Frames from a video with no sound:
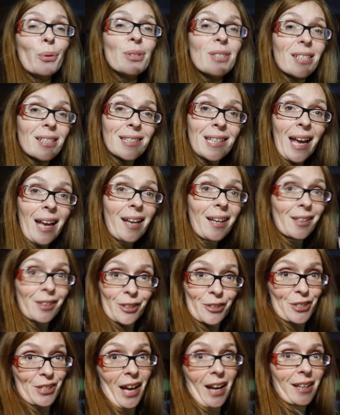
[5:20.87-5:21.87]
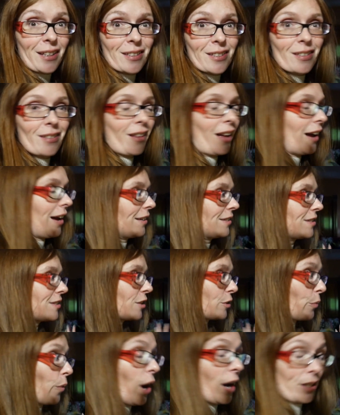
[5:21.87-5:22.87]
today in their science class,
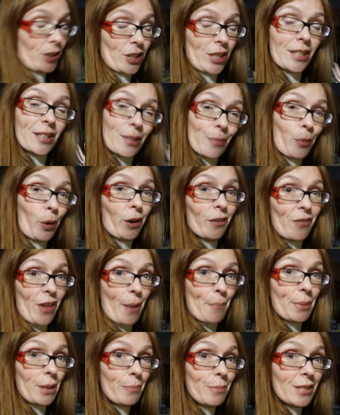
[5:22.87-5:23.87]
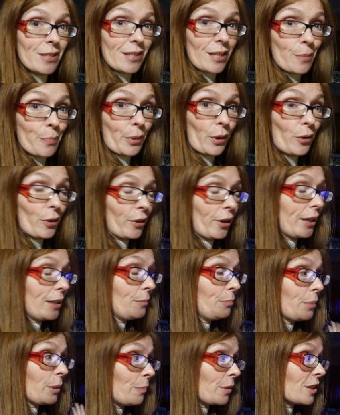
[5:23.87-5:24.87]
they're watching some more of that BBC
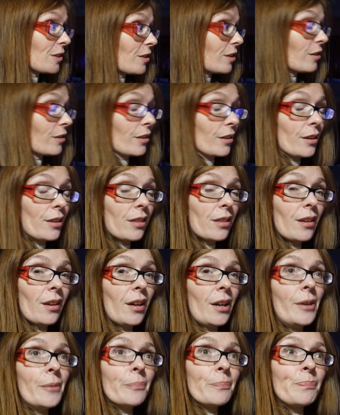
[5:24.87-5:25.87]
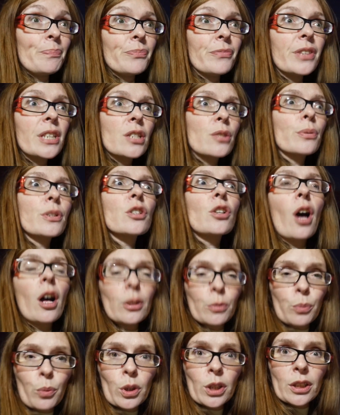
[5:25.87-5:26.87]
program, BBC Earth. And this one's
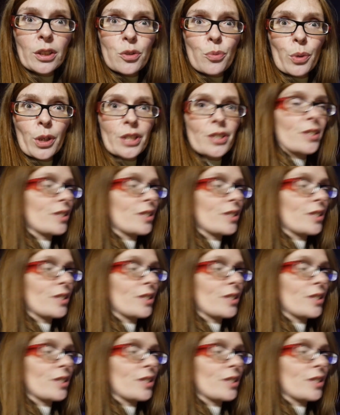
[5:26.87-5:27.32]
called World's Worst